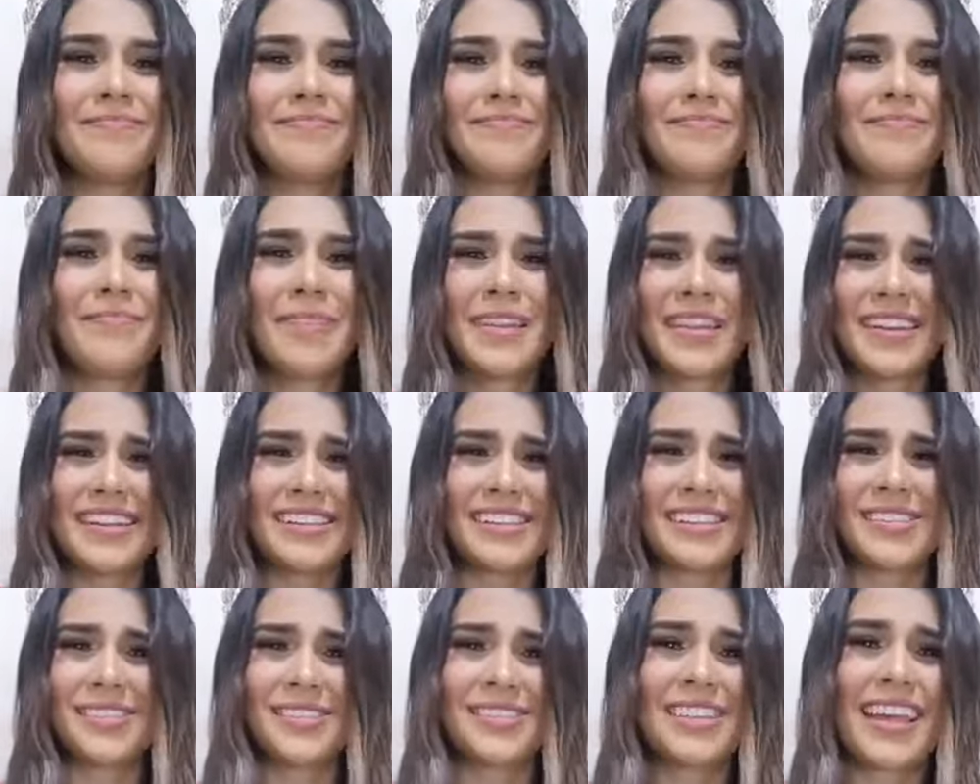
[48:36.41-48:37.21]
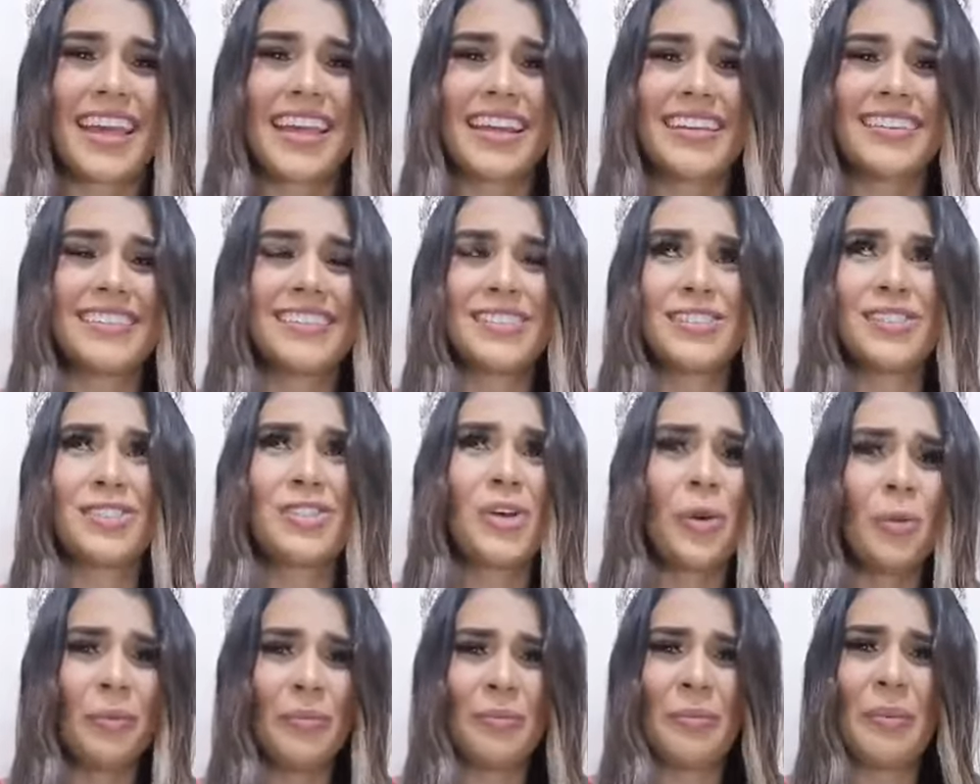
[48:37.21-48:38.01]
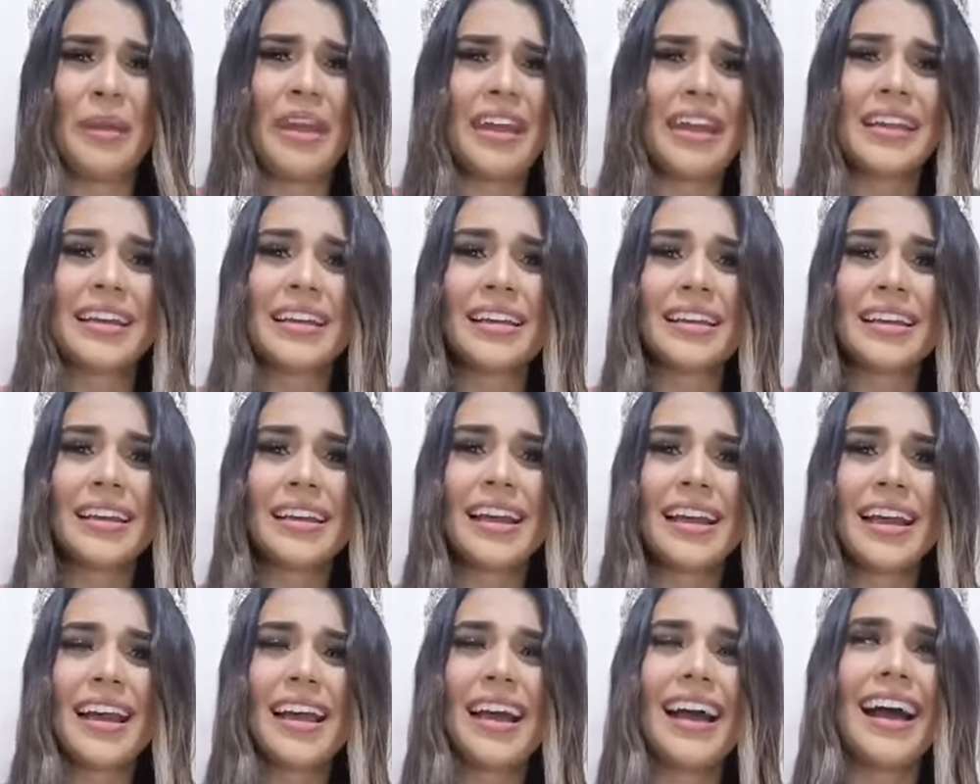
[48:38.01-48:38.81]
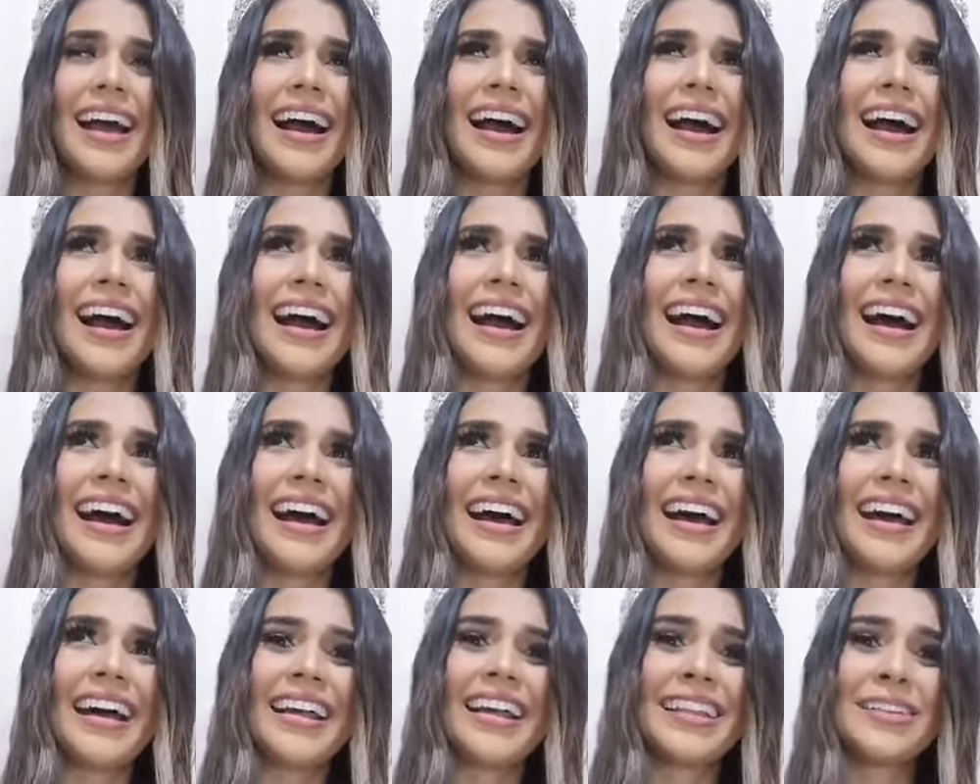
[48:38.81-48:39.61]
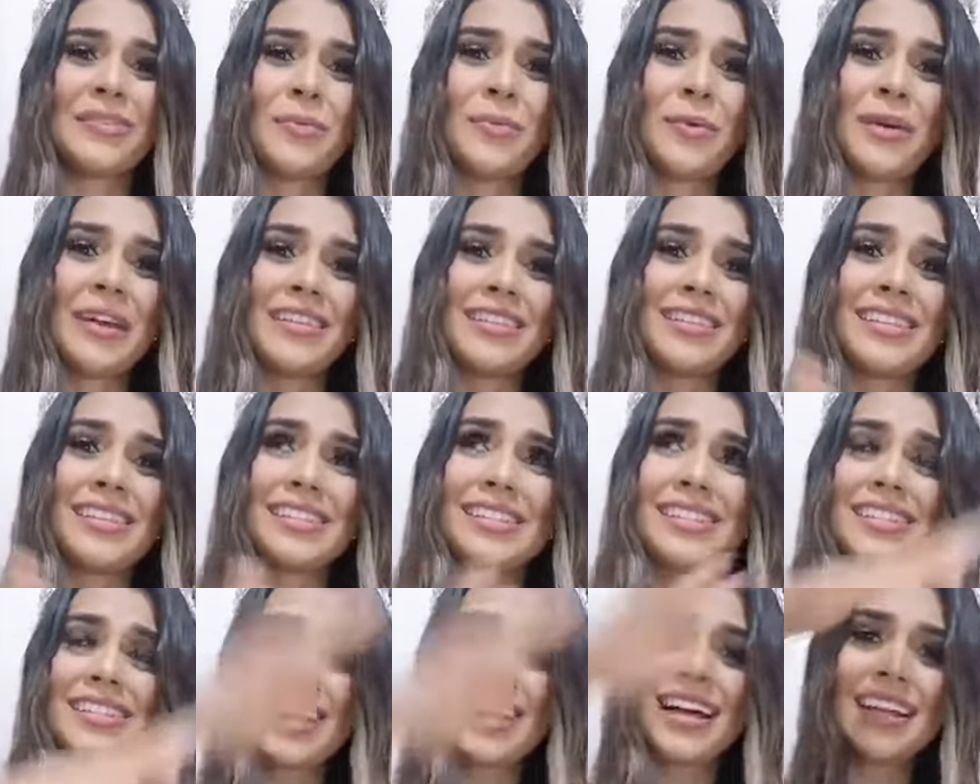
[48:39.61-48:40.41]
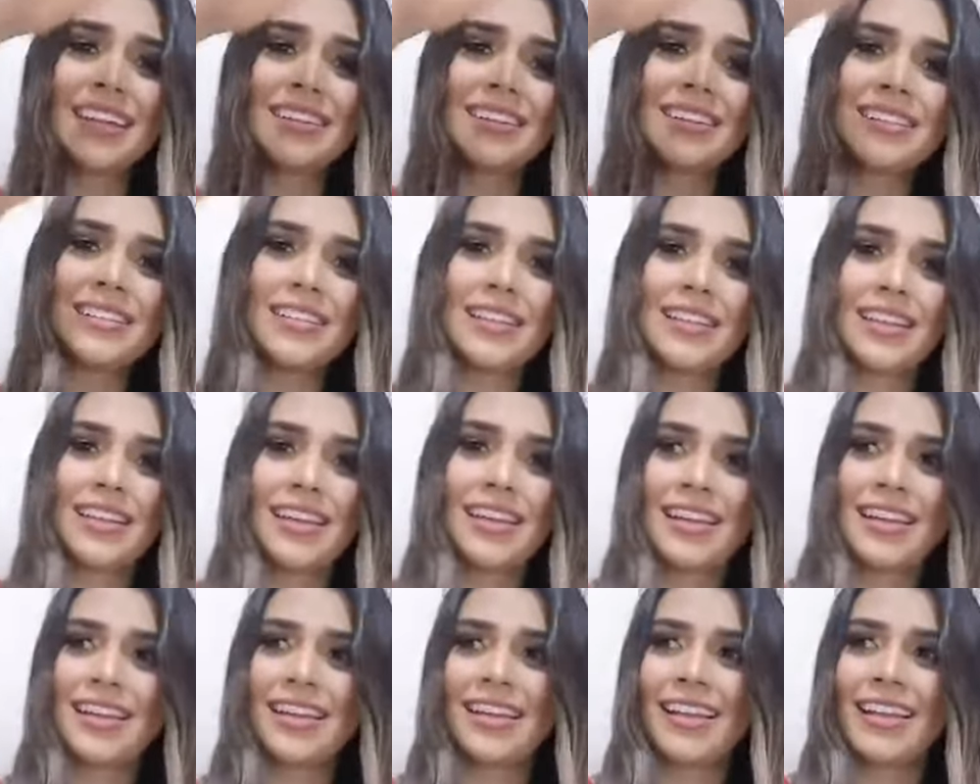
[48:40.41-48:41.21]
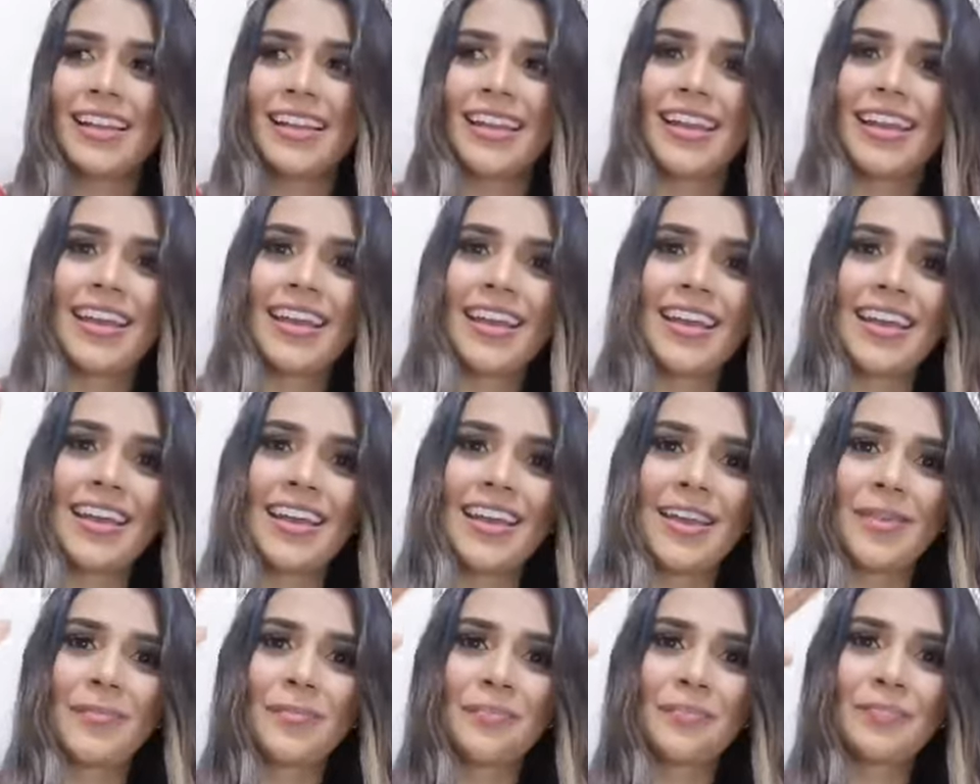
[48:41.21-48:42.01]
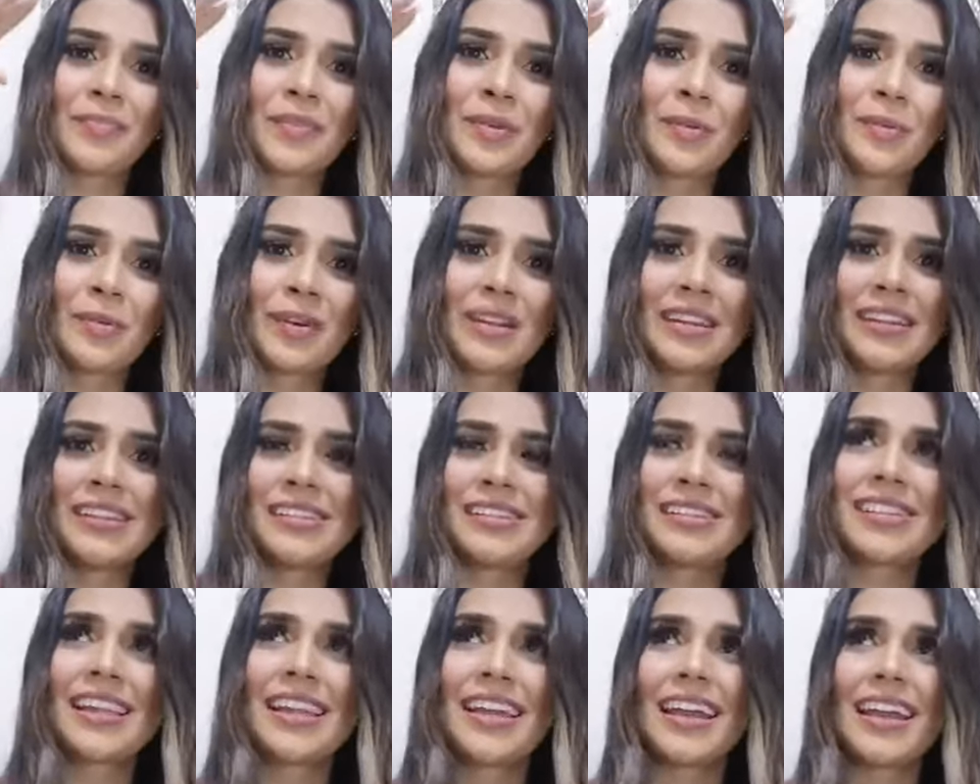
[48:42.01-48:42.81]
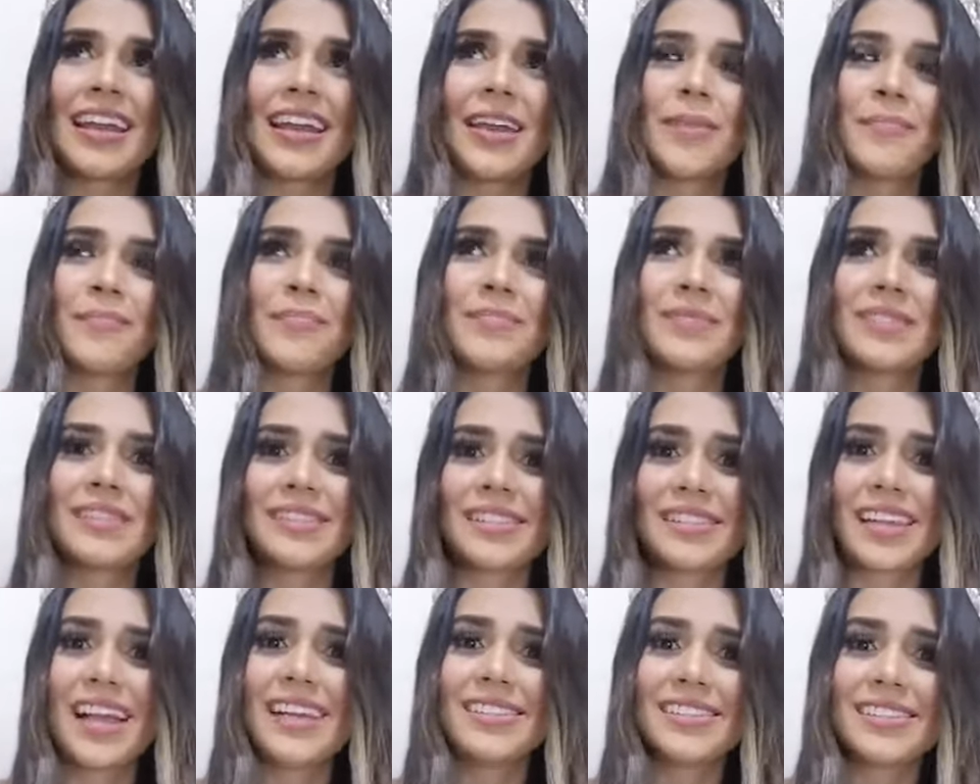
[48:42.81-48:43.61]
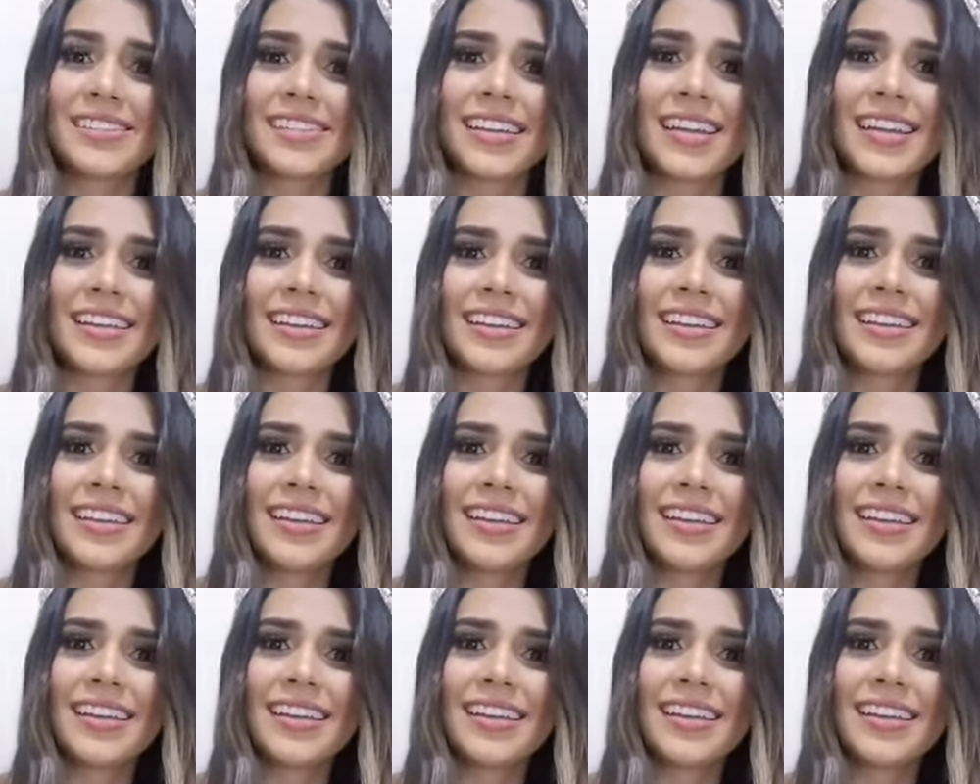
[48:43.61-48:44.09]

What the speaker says: biggest. They are so big, and when the sun, when is the sunset,